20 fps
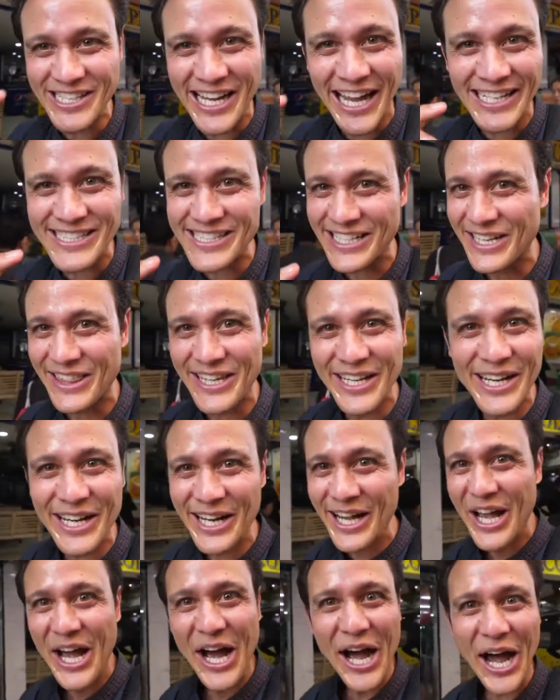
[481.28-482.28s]
snacks I
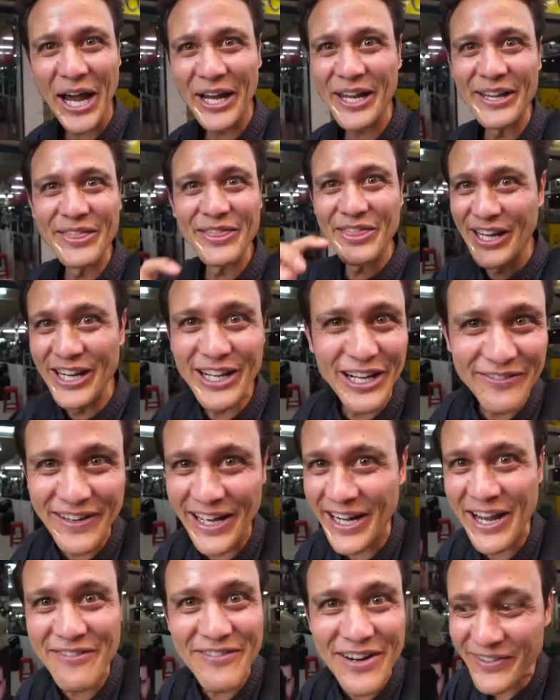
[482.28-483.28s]
can think of
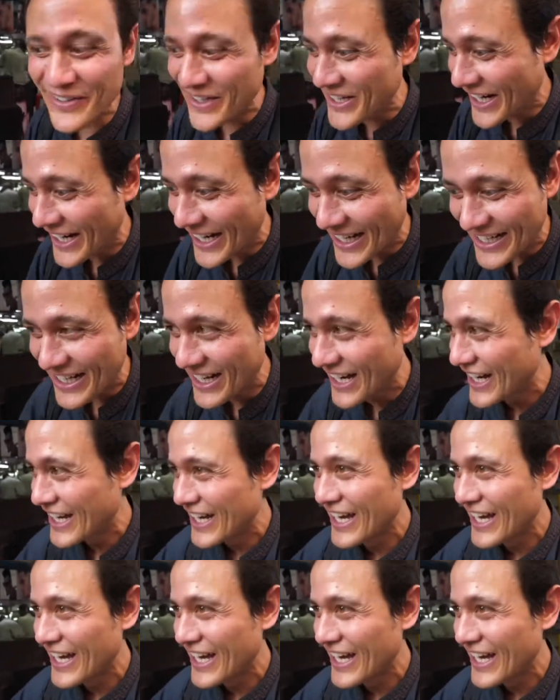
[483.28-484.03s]
that I've ever had.